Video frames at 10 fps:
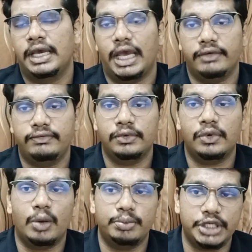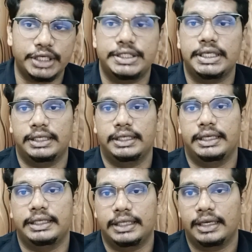have no objection
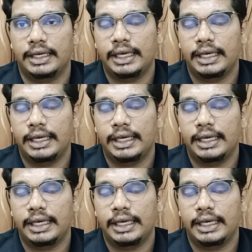in the